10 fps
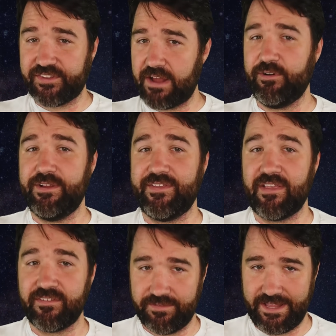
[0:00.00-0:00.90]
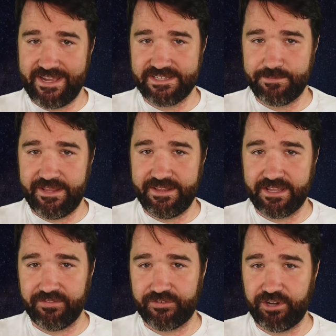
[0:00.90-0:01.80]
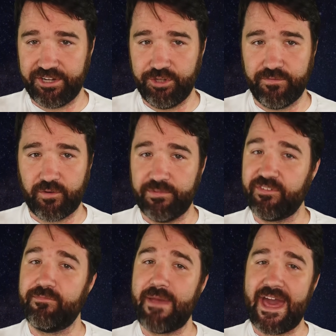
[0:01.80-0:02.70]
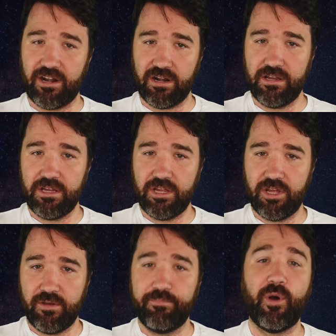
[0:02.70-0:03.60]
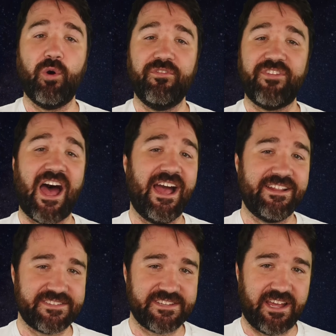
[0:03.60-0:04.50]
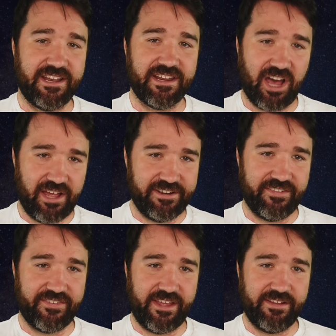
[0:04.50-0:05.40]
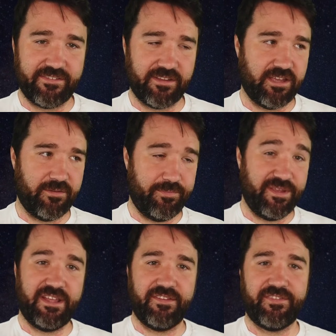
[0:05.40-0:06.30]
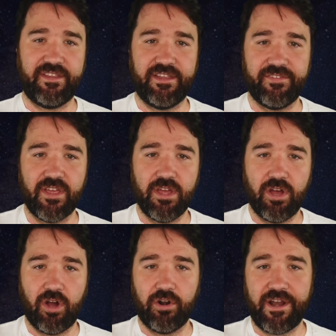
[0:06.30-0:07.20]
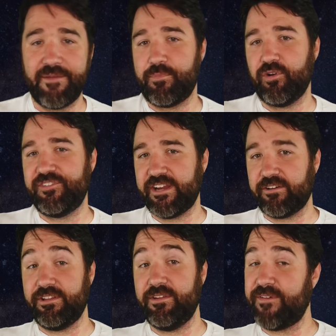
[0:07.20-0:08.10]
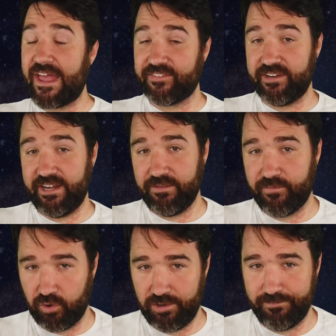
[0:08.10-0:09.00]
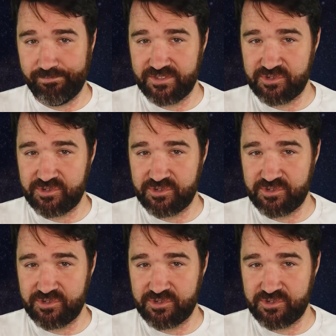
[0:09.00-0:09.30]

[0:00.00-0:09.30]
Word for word: discoveries as of late, mainly concerning new forms of matter. Bose-Einstein condensates, uh, B E Cs, are a particularly fascinating form.